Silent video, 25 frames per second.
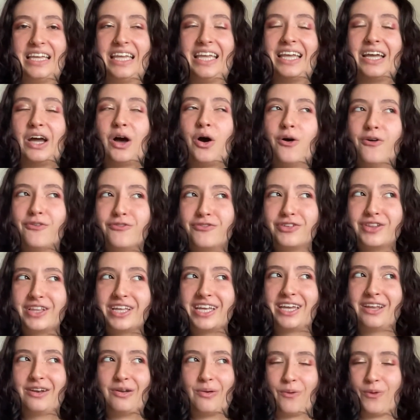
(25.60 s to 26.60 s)
hopefully
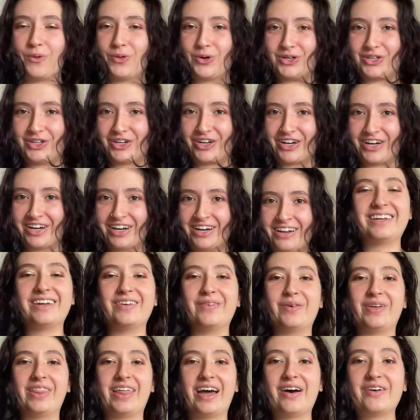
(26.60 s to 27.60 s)
in order.
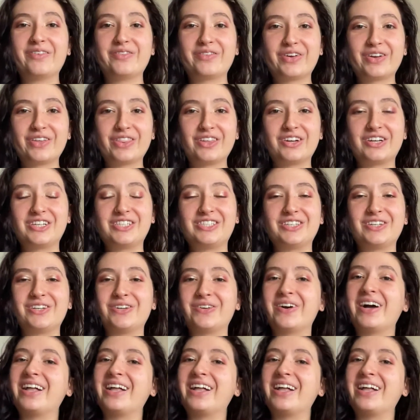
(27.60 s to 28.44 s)
Without further ado,